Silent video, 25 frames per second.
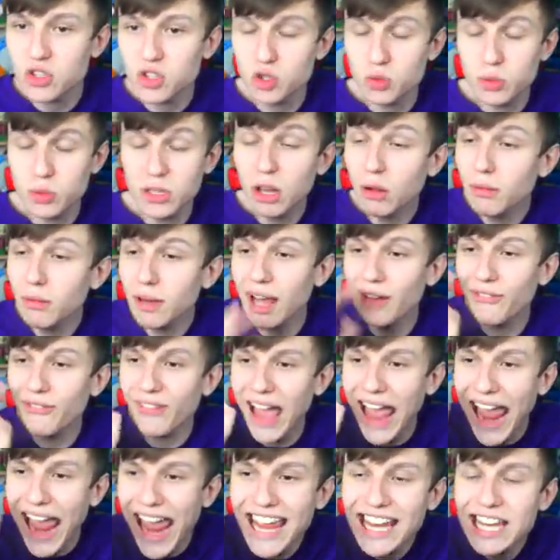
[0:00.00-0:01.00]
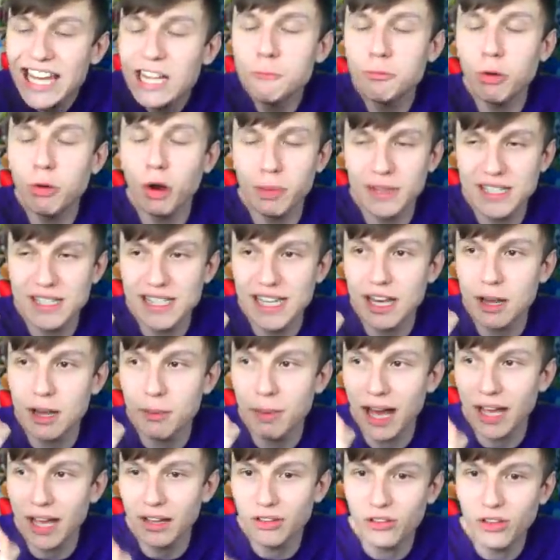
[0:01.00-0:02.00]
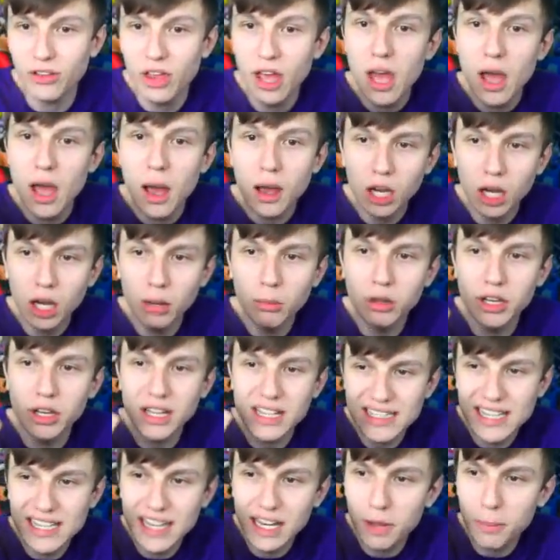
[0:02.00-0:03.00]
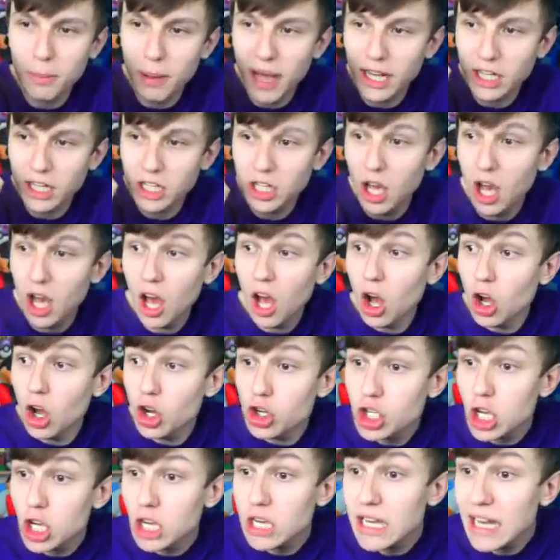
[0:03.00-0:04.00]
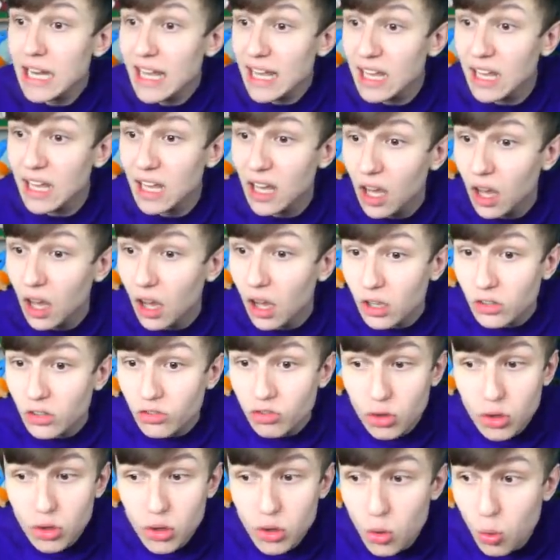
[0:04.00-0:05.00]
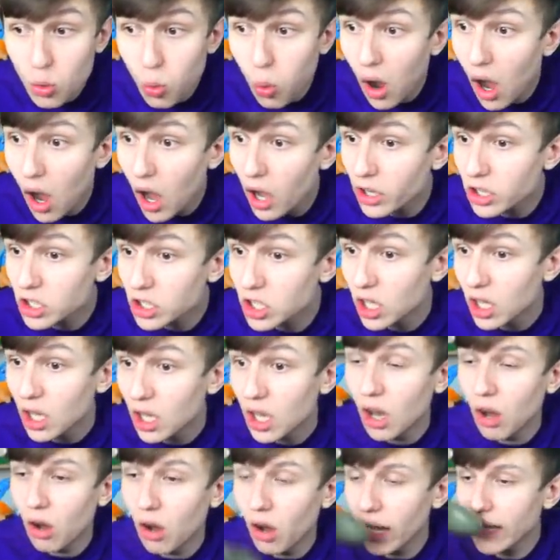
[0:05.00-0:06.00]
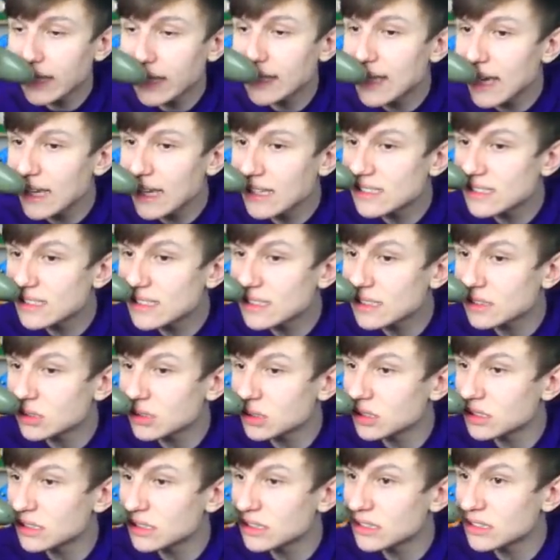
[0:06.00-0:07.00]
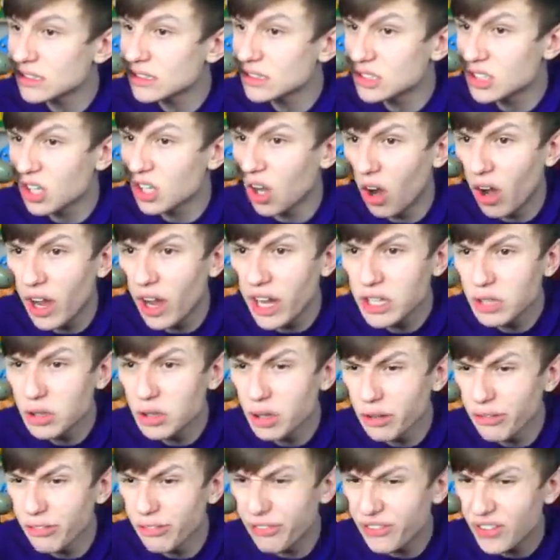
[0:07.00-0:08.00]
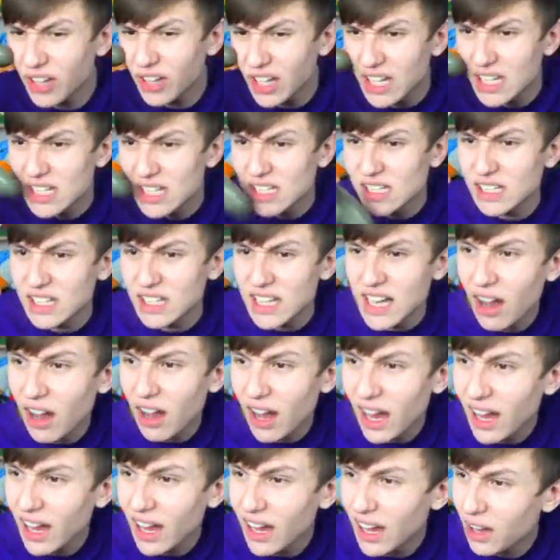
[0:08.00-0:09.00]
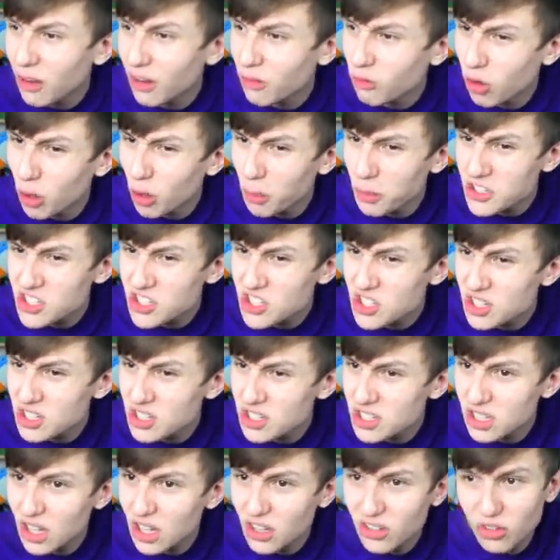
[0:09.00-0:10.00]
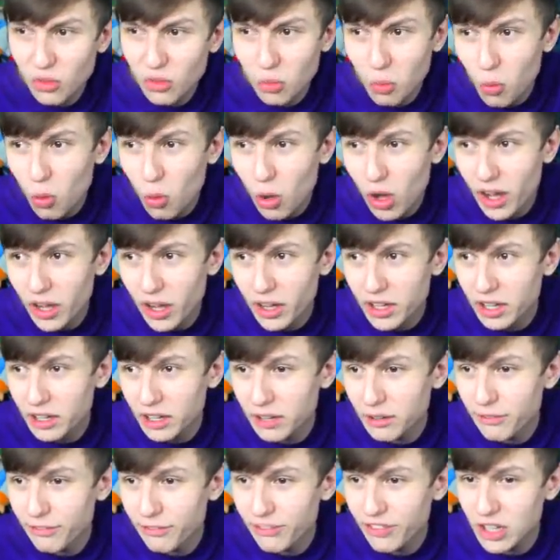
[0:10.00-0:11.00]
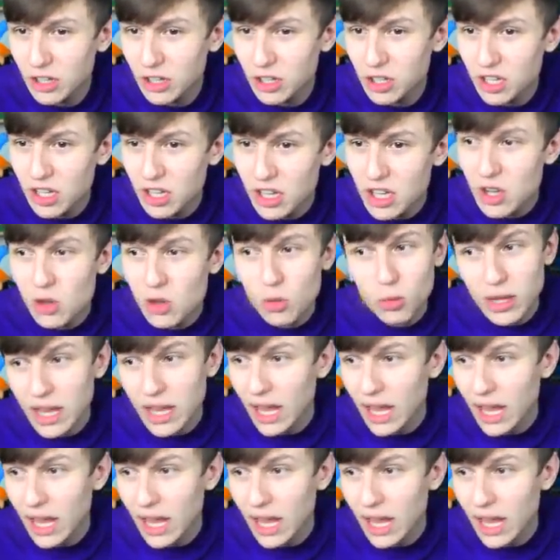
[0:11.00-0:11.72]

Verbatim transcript: because we don't have any proper centre-backs. Come on, a centre-back. De Ligt, do you work? I guess, kind of. Uh, Robertson doesn't work, I don't think. We